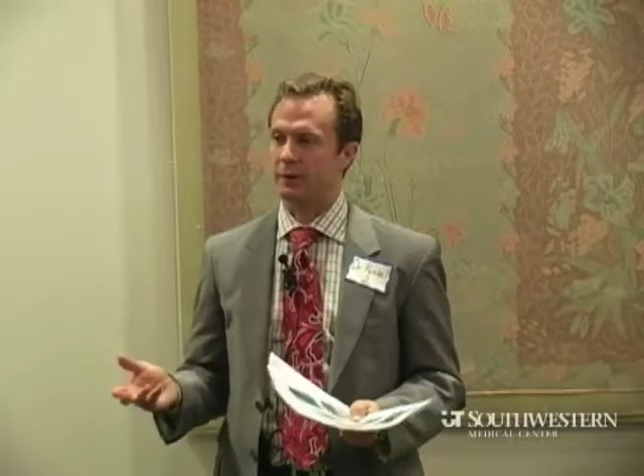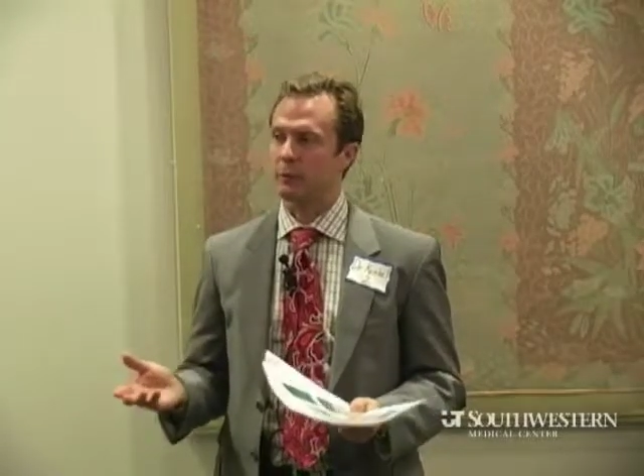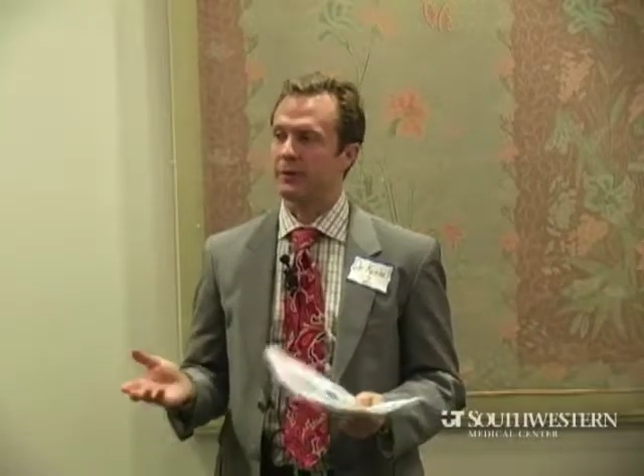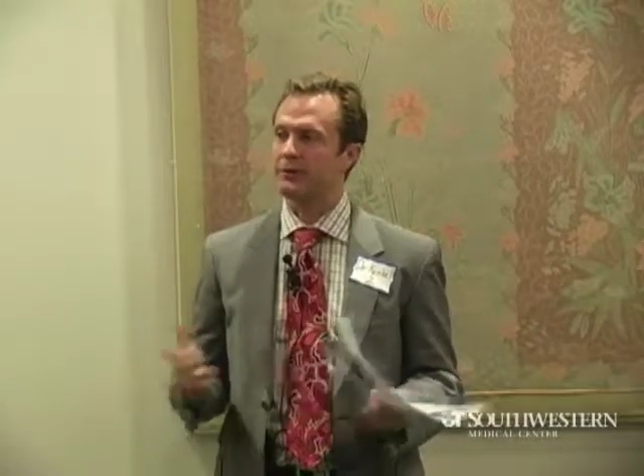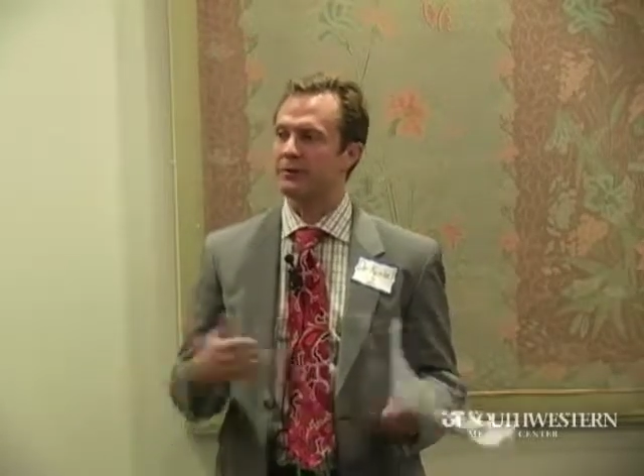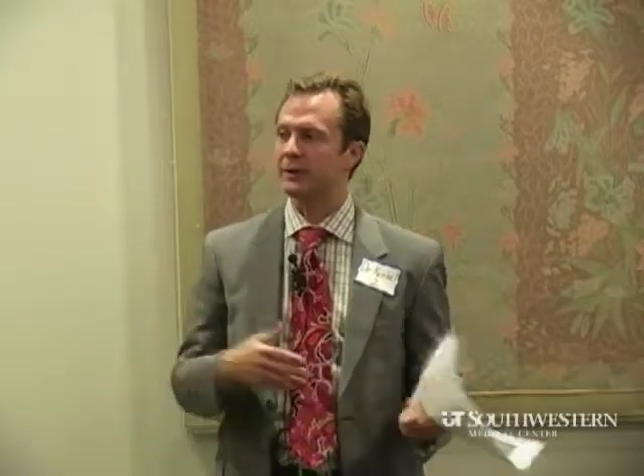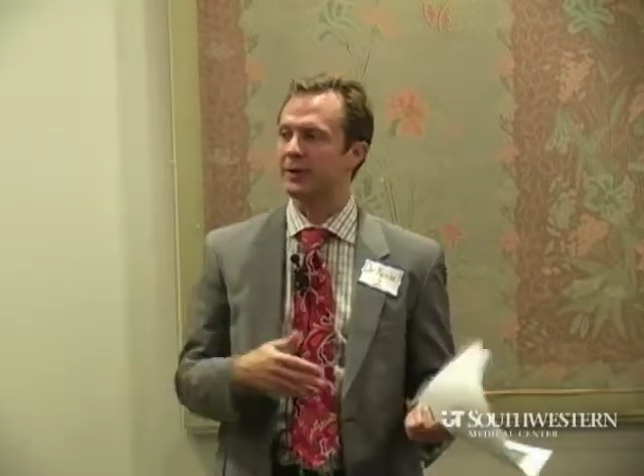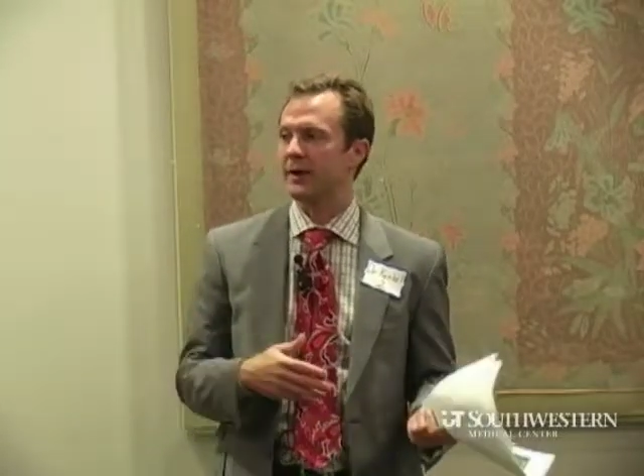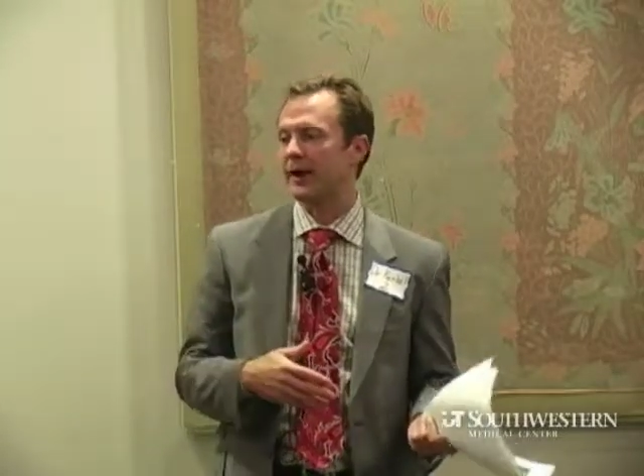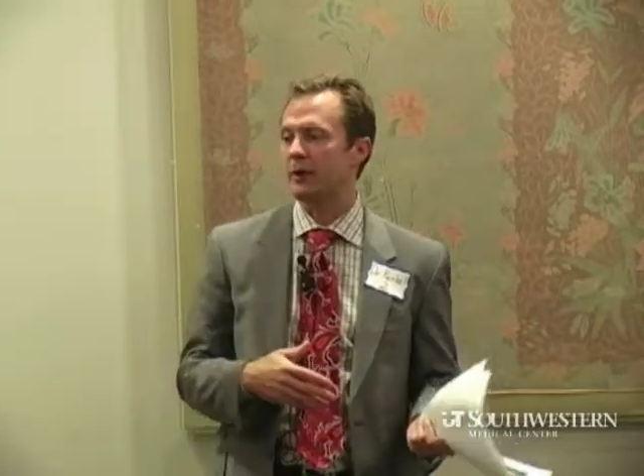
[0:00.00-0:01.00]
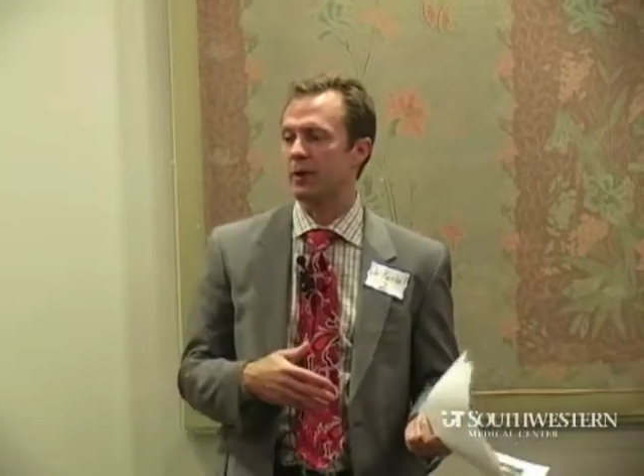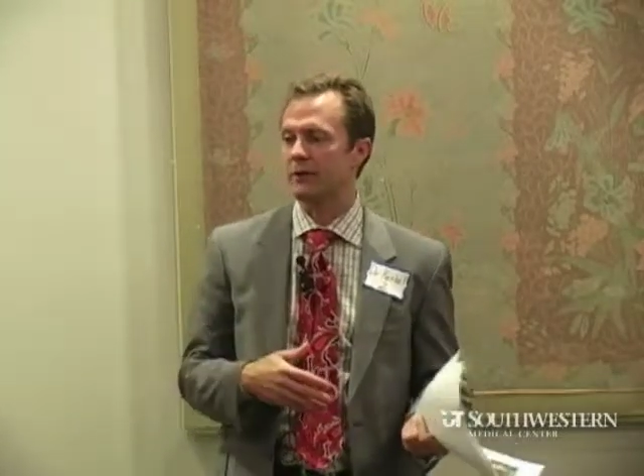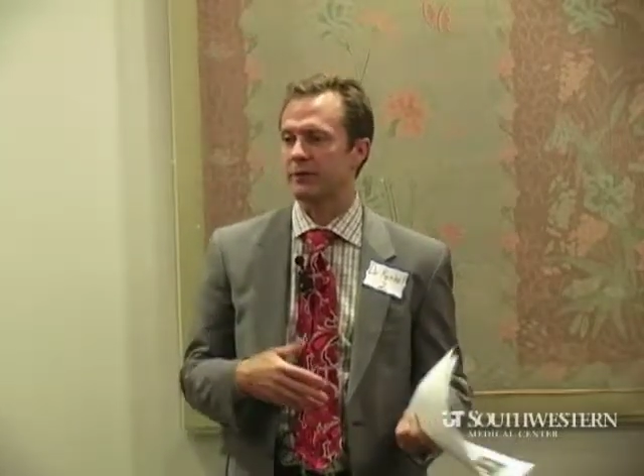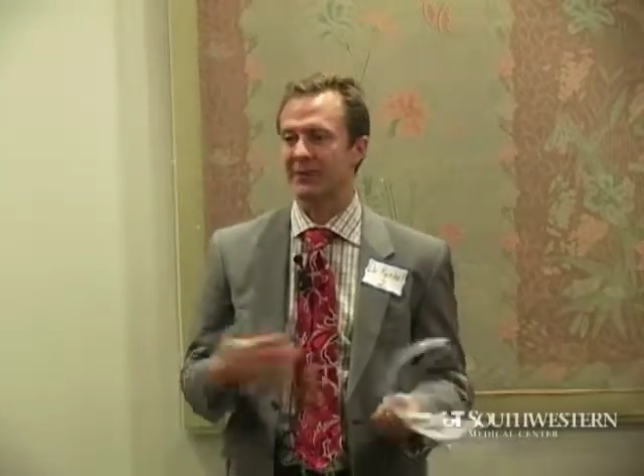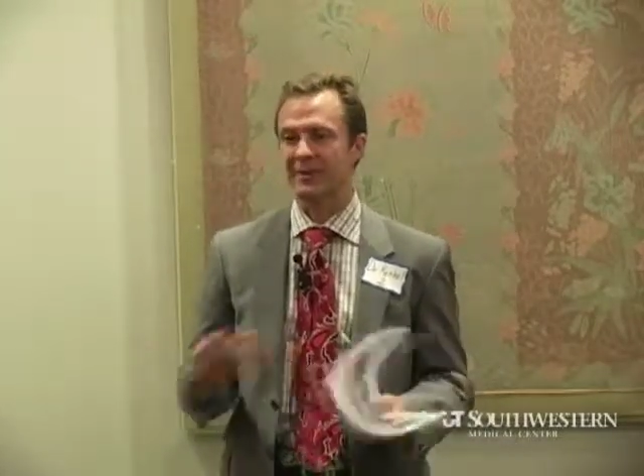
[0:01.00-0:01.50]
and we've seen anywhere
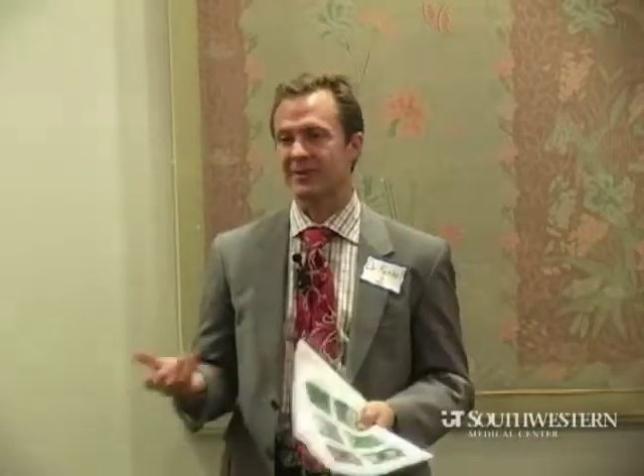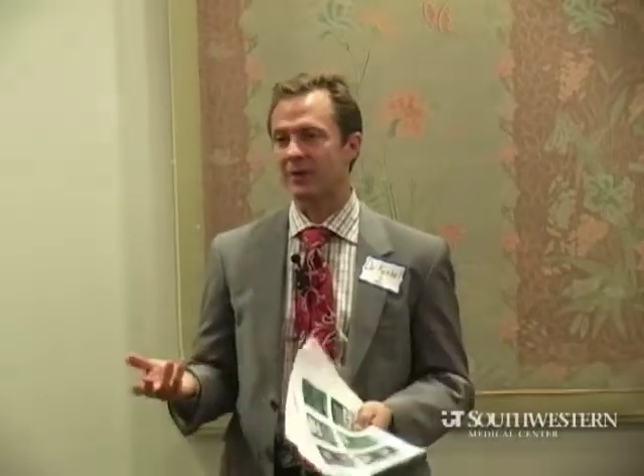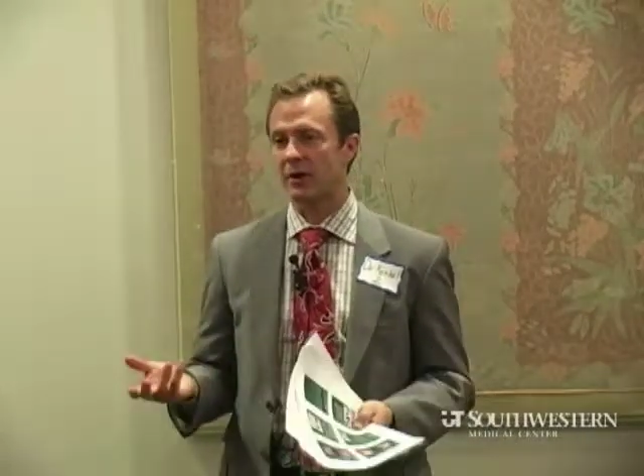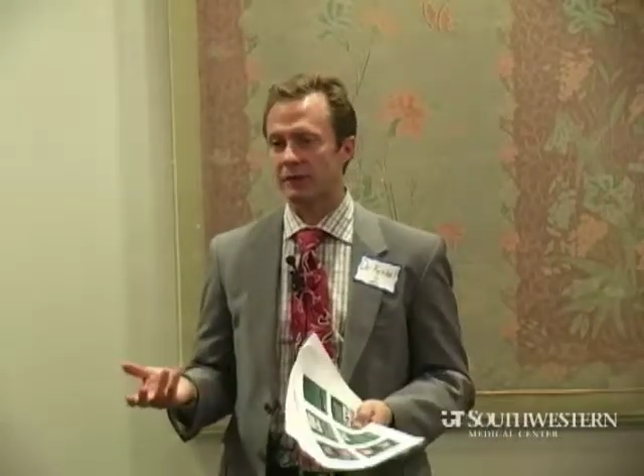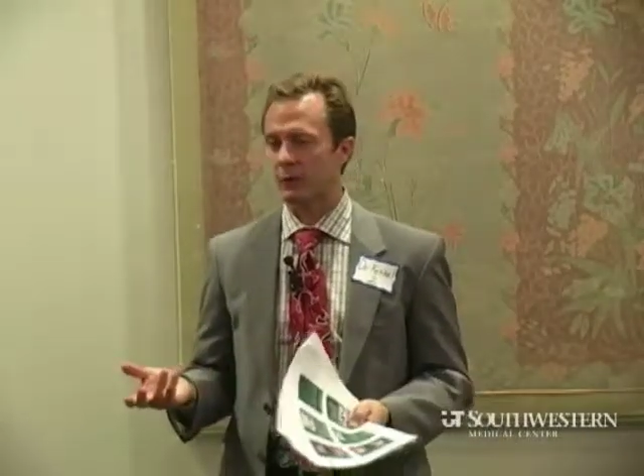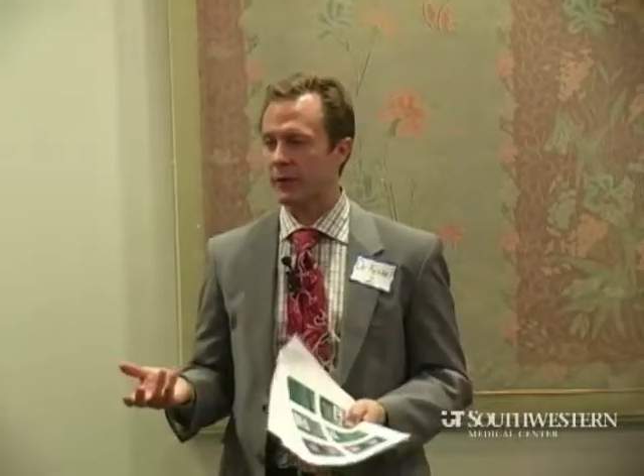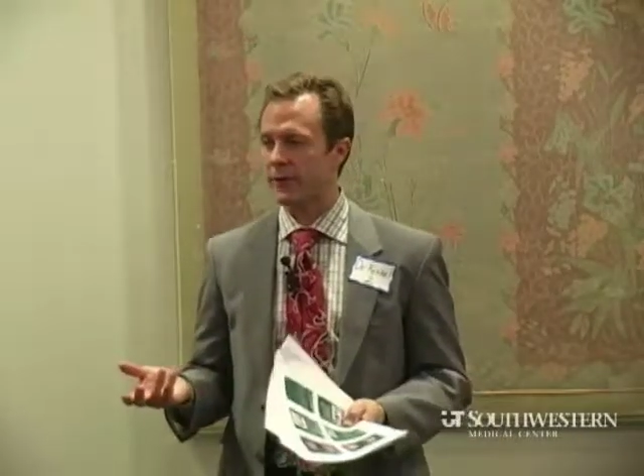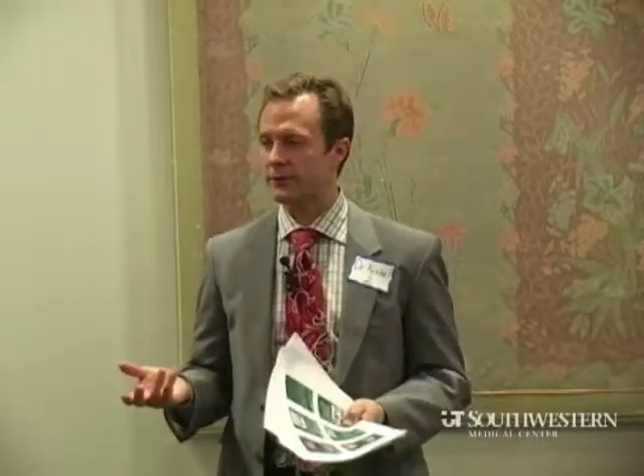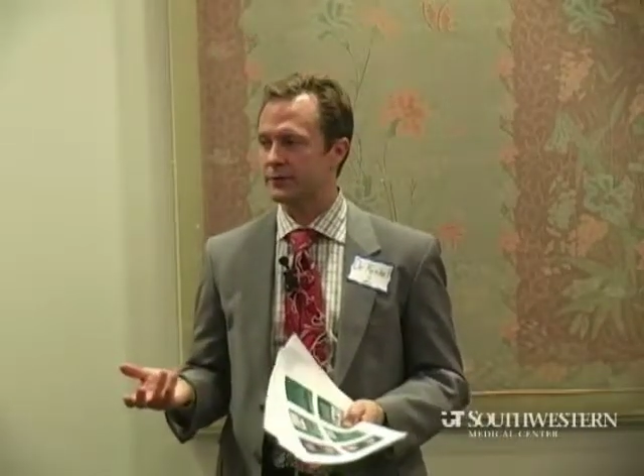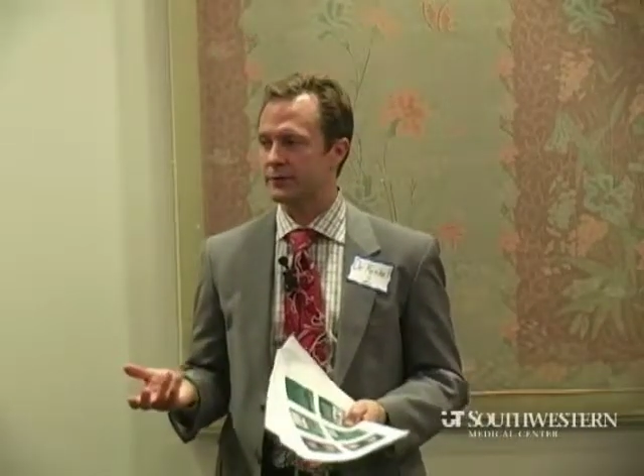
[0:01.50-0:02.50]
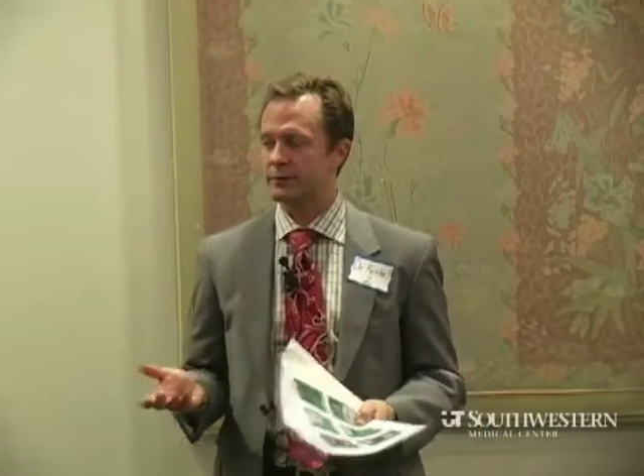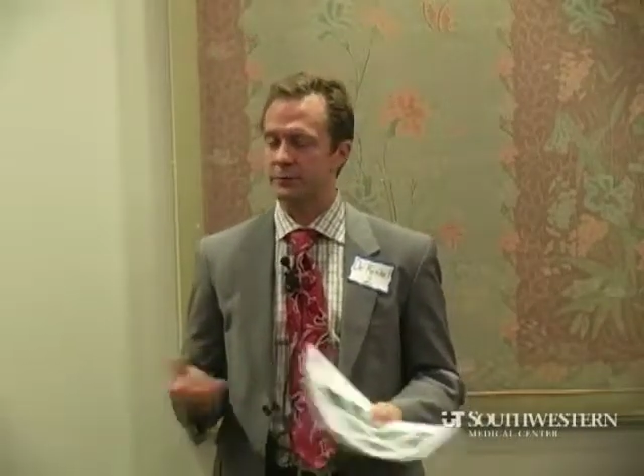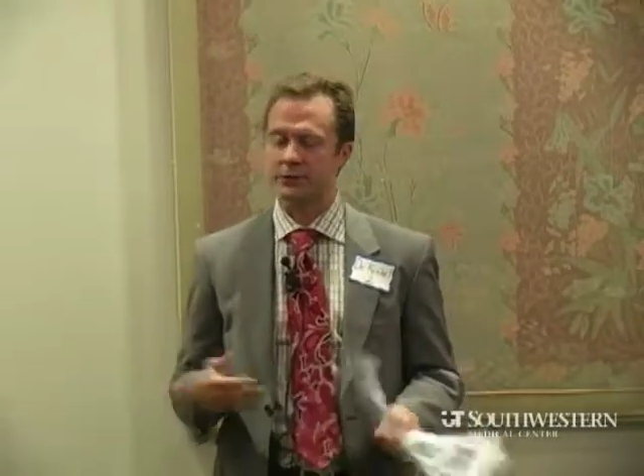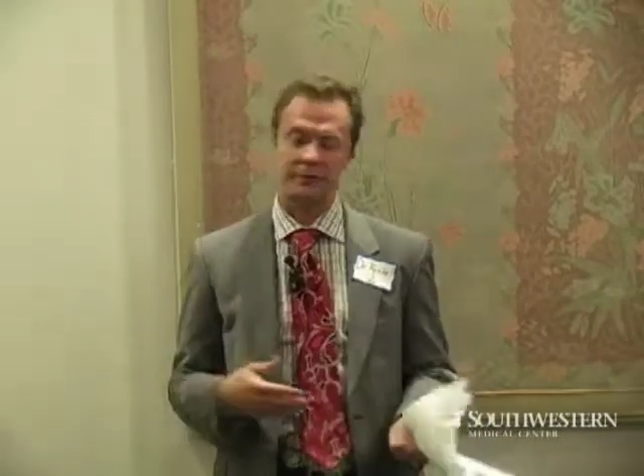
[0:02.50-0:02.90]
from 1 inch off the waist to as much as